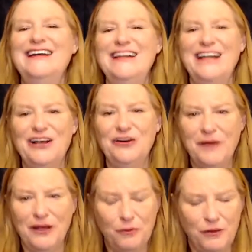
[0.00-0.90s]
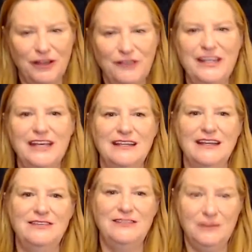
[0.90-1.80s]
how about we all take a
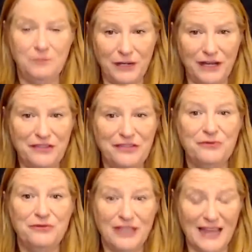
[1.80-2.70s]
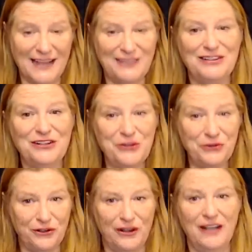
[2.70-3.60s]
nice deep breath, relax, and
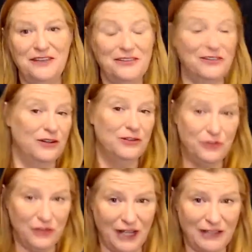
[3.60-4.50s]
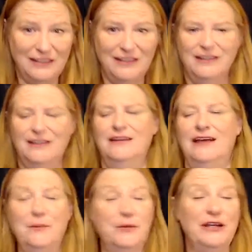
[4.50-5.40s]
close our eyes as long as you're not
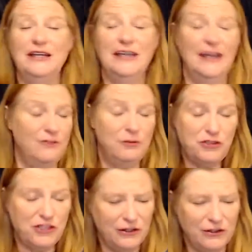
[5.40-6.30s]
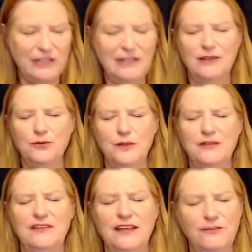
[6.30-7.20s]
operating heavy machinery, as we
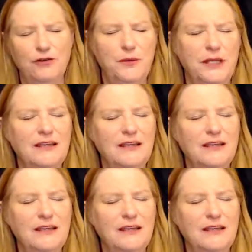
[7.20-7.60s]
say every week.